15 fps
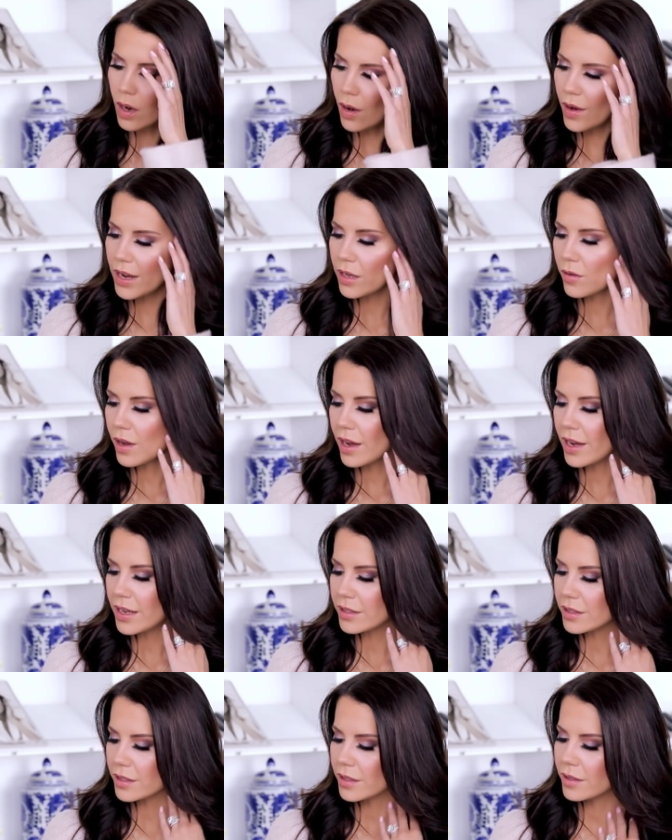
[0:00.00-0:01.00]
All right, you
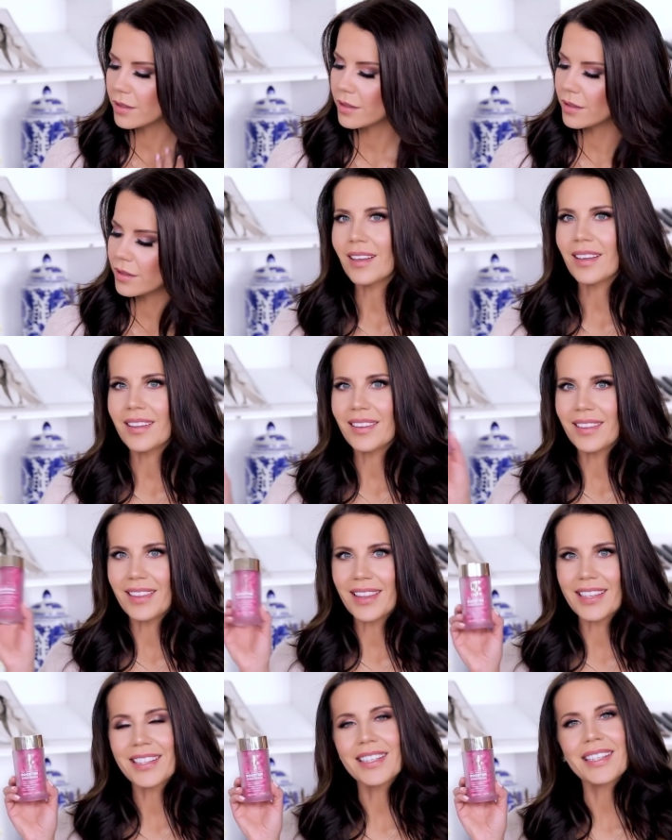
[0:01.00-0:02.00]
guys,
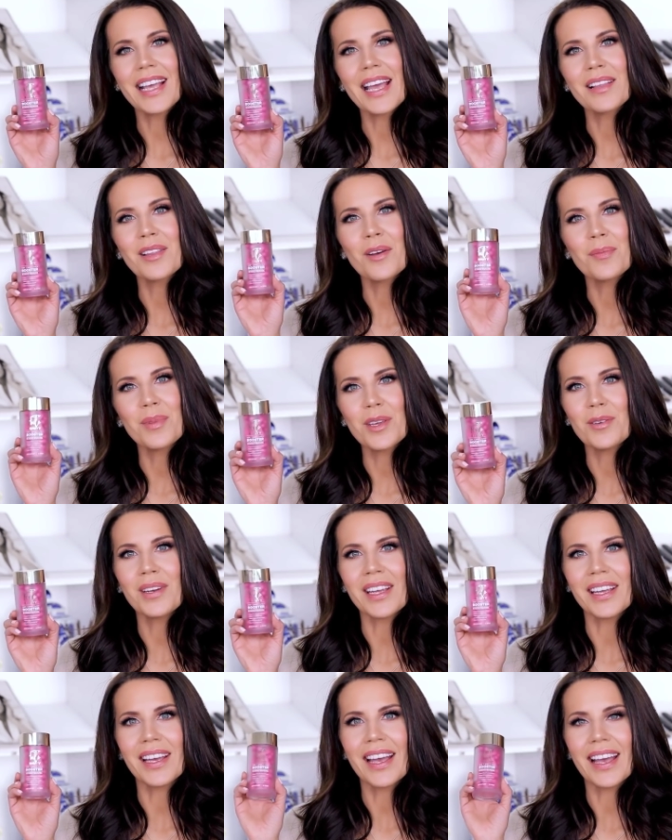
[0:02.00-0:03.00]
this is Halo
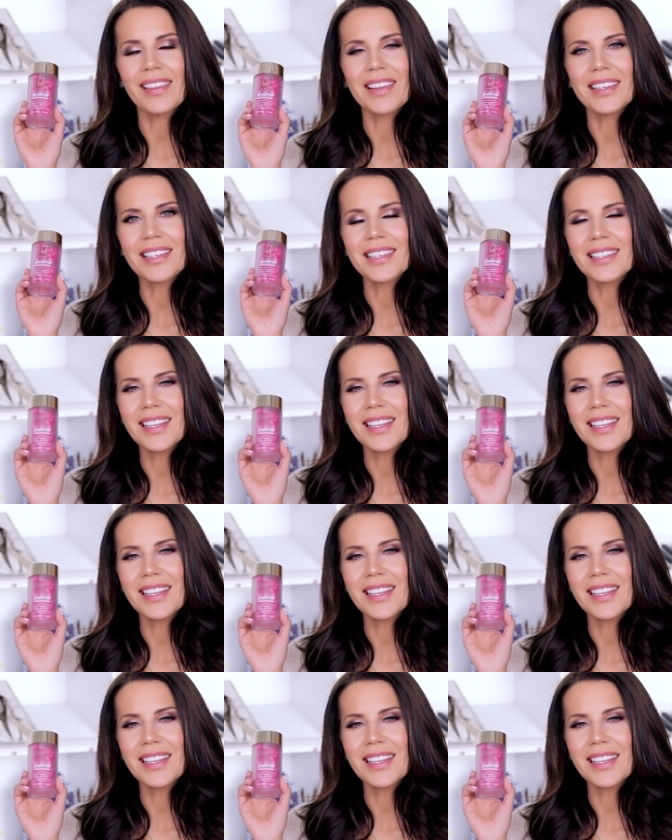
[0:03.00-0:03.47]
Beauty, and this